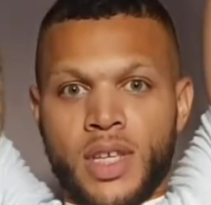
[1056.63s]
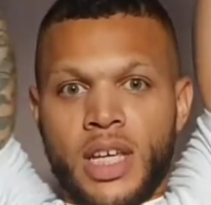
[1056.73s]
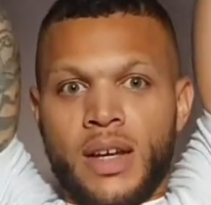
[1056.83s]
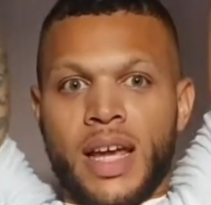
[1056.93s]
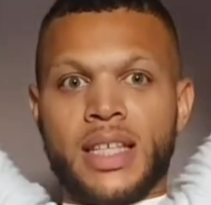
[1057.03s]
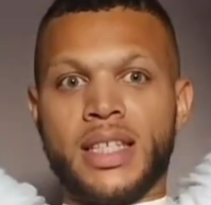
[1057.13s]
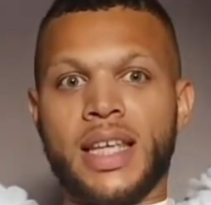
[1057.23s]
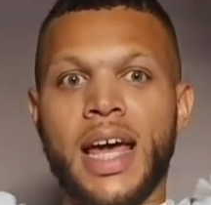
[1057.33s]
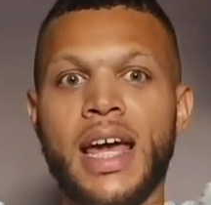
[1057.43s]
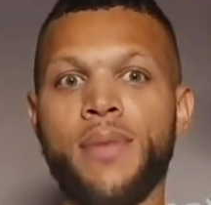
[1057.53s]
Keep that
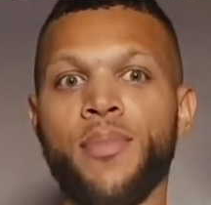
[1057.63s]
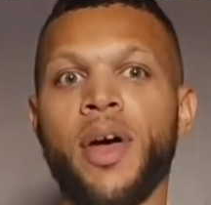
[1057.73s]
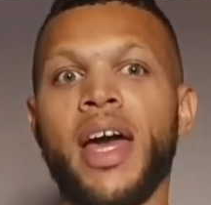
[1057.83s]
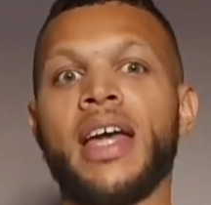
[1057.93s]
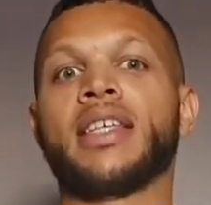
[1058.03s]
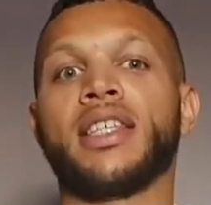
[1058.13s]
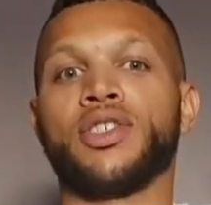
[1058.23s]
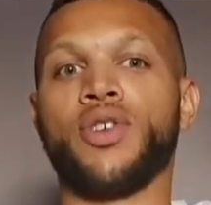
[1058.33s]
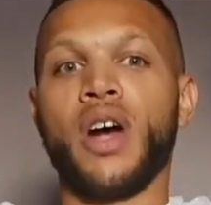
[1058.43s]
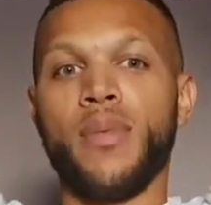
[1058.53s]
same pace.
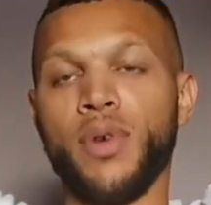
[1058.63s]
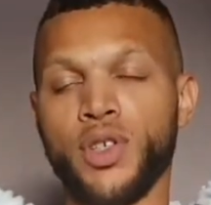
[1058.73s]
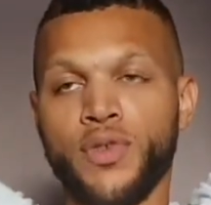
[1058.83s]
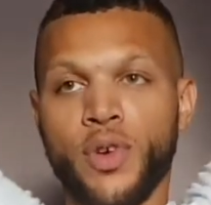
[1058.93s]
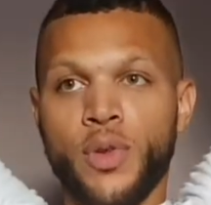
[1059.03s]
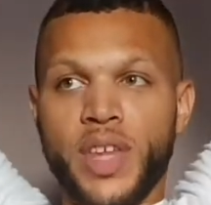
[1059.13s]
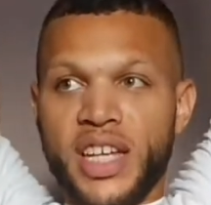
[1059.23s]
Let's try and push through.